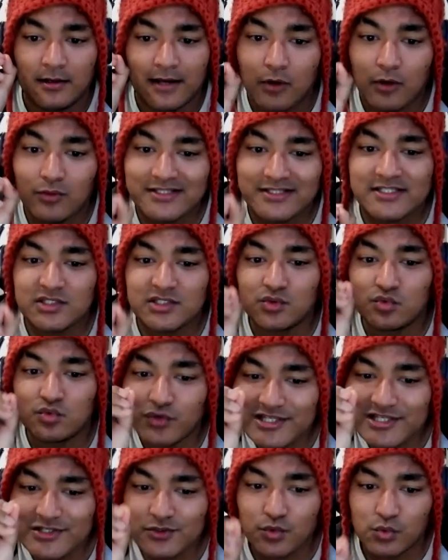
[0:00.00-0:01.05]
Now let's see
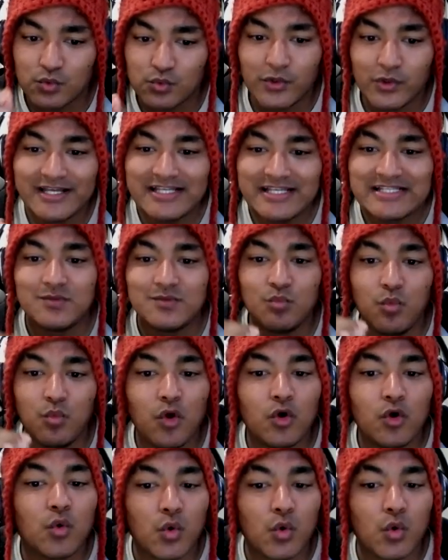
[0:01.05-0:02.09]
which word is
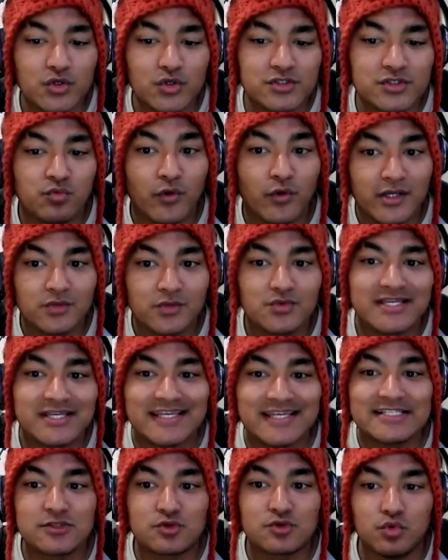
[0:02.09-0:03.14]
more close when you
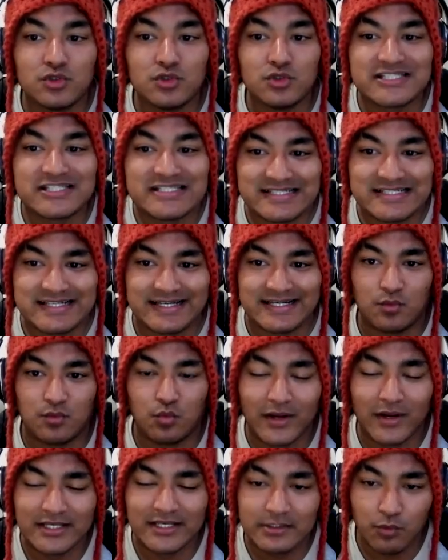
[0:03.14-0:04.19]
say school children.
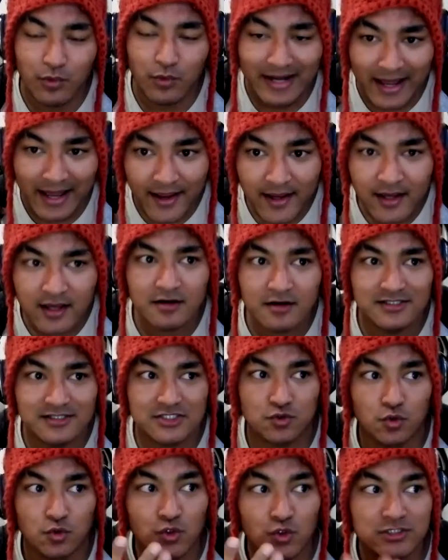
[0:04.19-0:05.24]
When I hear
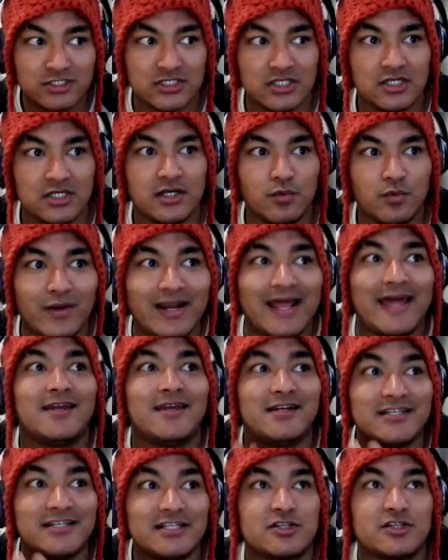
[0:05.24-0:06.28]
school children, when I
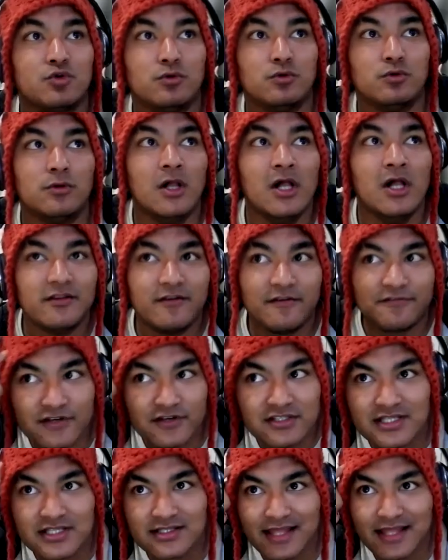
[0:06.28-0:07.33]
hear school, the
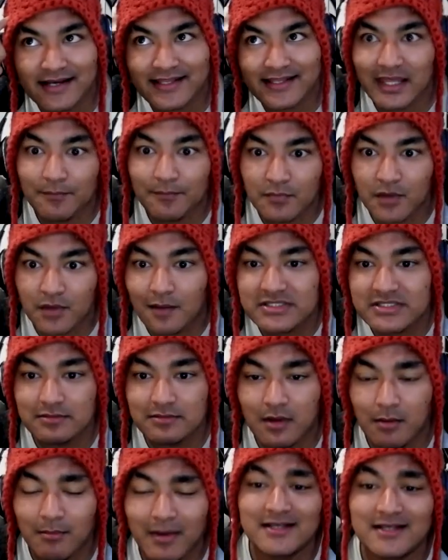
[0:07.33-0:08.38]
first thing that comes to
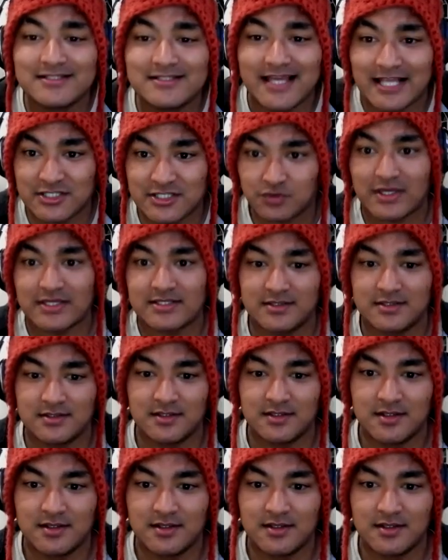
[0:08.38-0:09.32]
my mind is education,